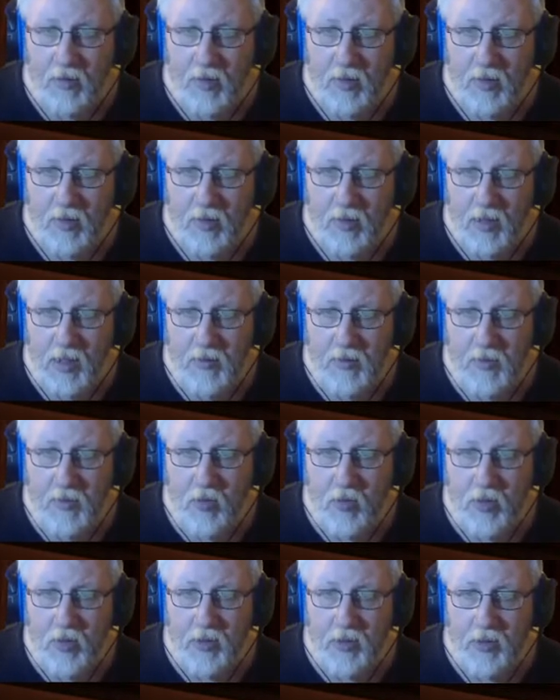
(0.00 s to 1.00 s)
Keep
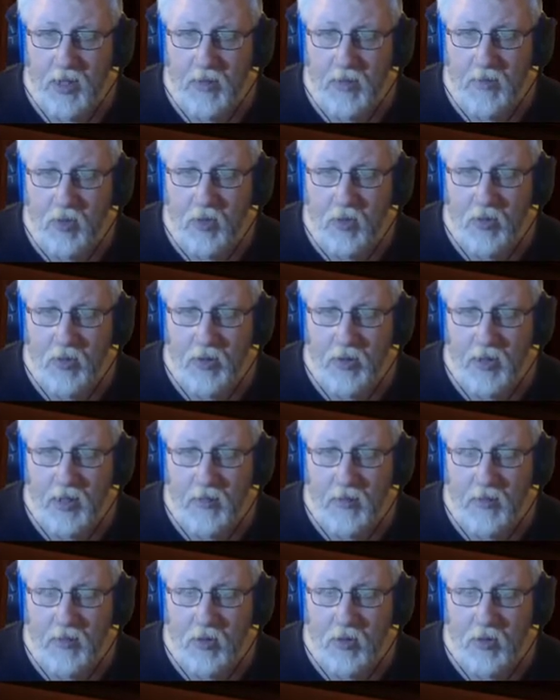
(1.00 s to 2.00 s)
going, keep going,
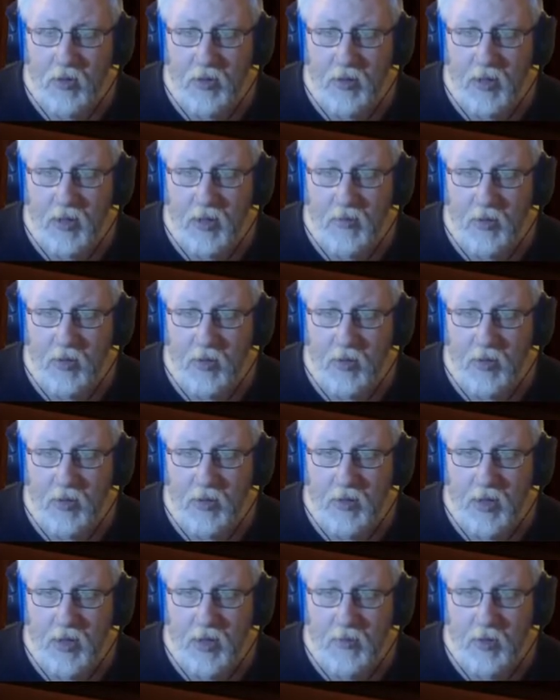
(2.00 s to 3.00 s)
keep going, keep going,
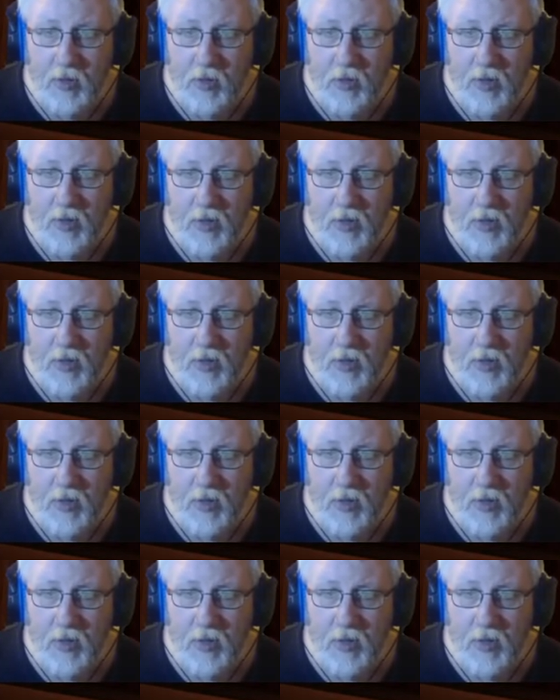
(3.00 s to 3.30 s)
keep going.